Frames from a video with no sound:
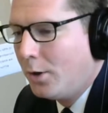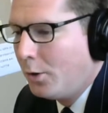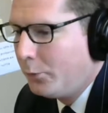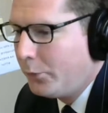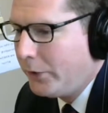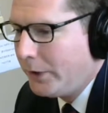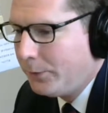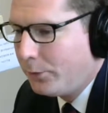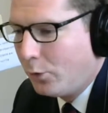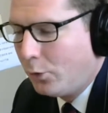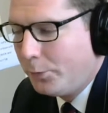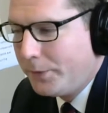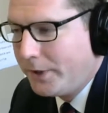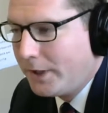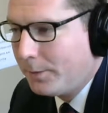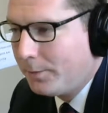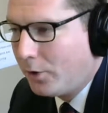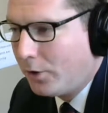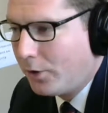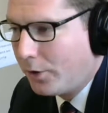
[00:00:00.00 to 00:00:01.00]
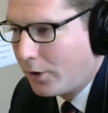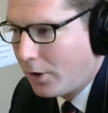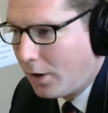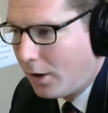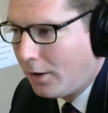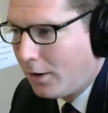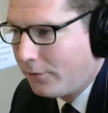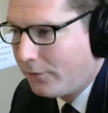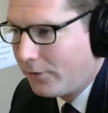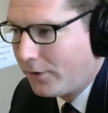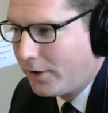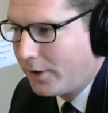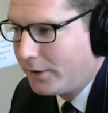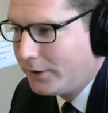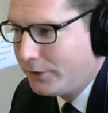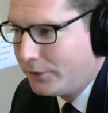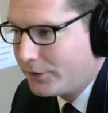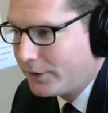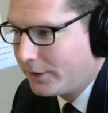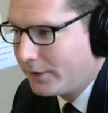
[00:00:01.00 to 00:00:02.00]
People will be able to golf uh,
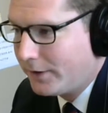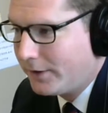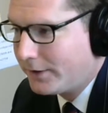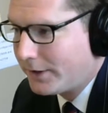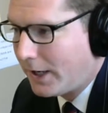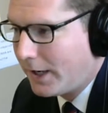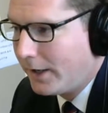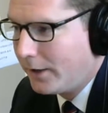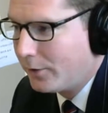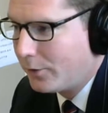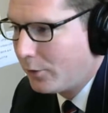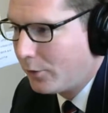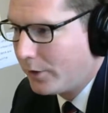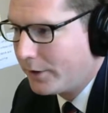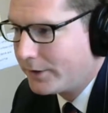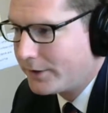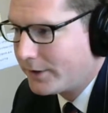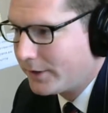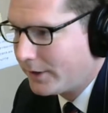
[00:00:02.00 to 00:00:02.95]
using the entire course